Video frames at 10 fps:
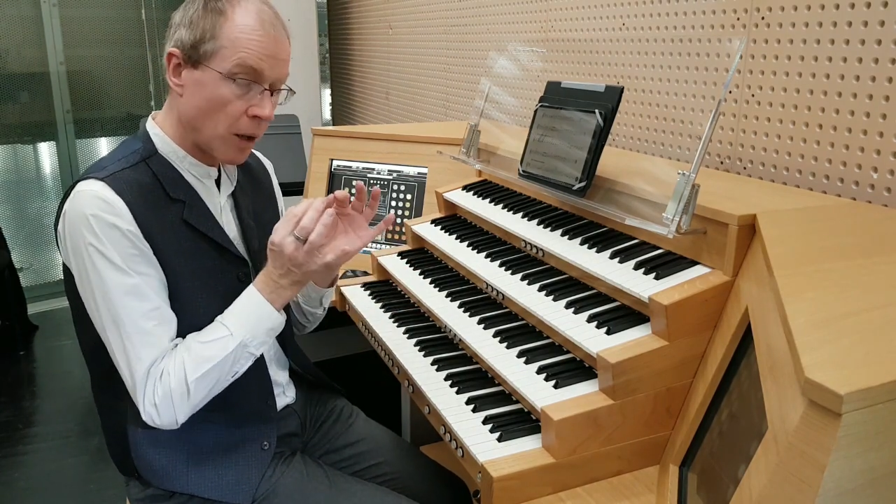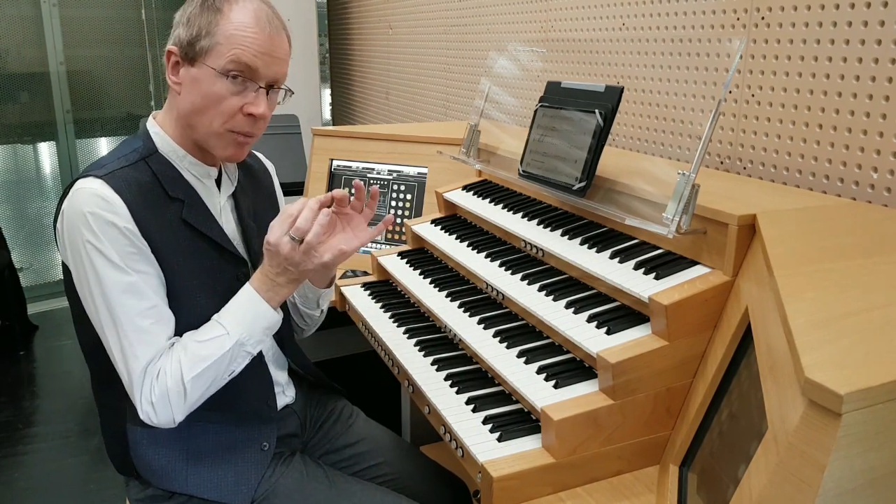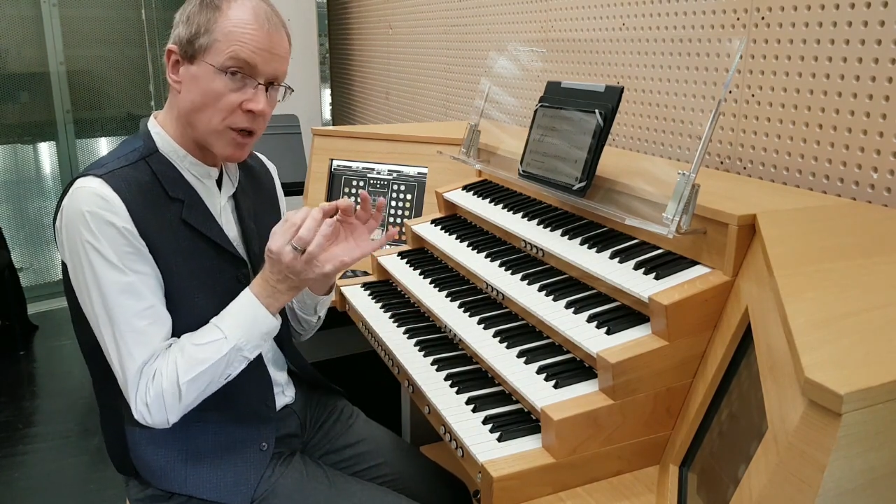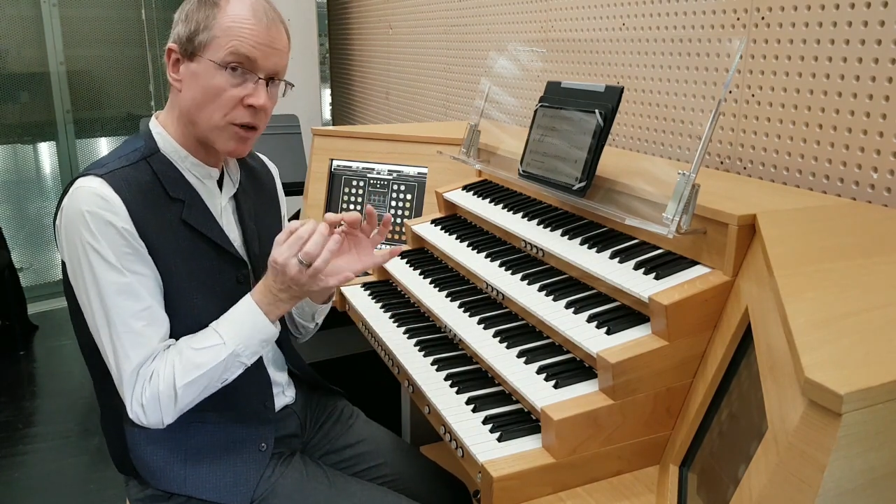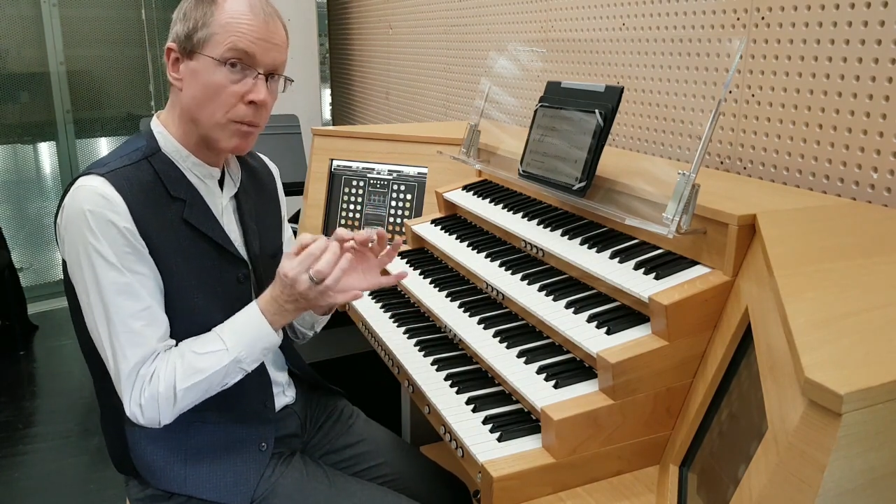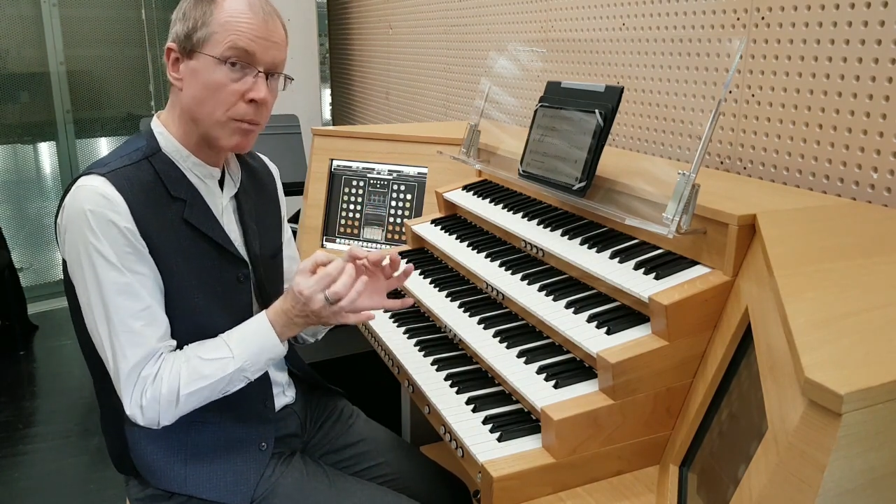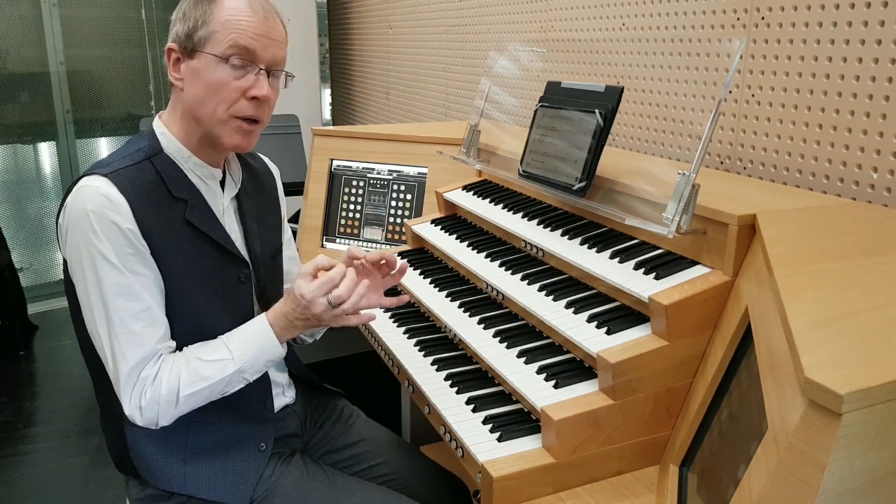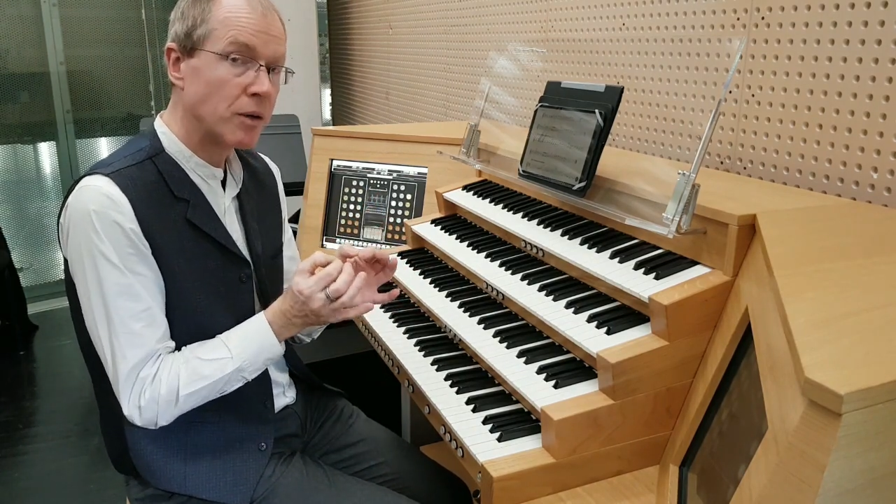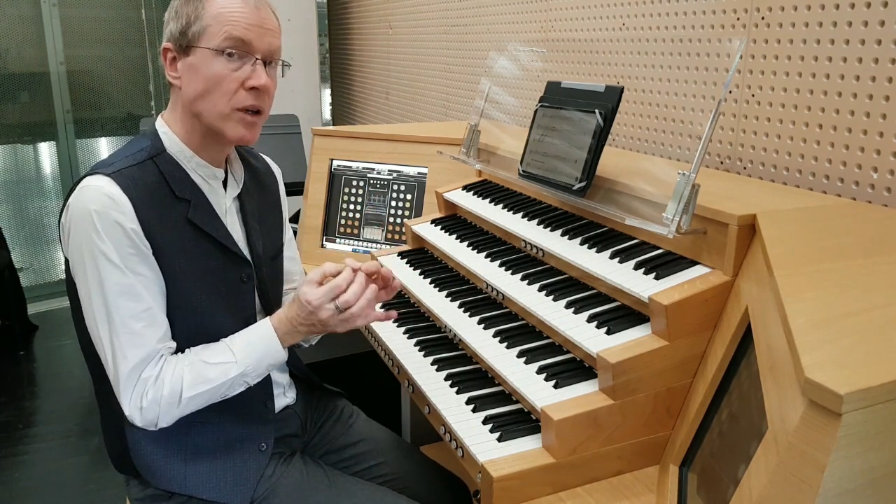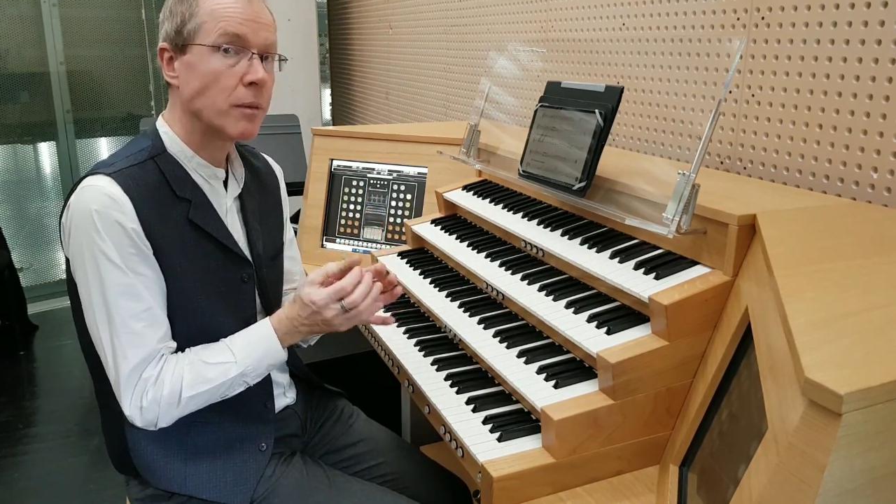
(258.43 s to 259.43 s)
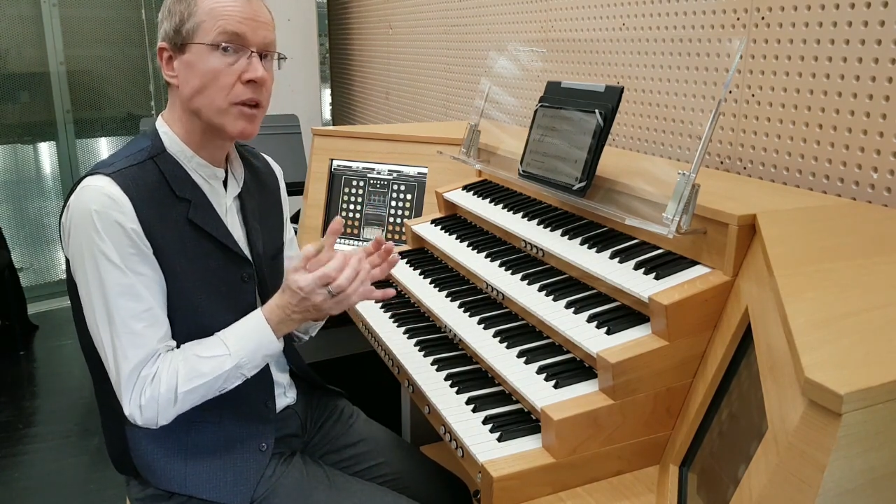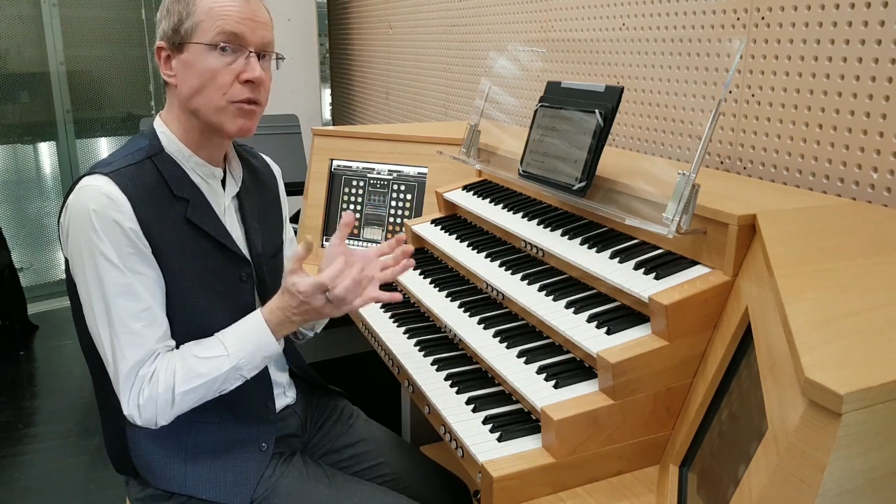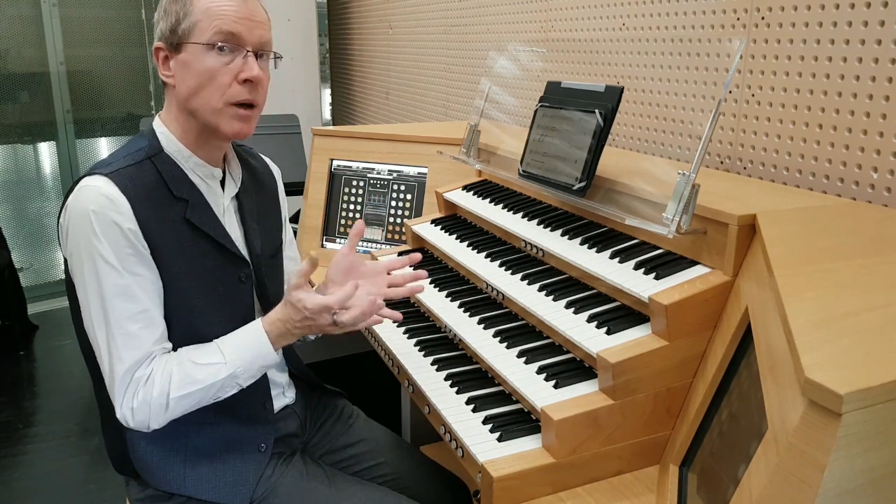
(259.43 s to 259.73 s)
but you can build up this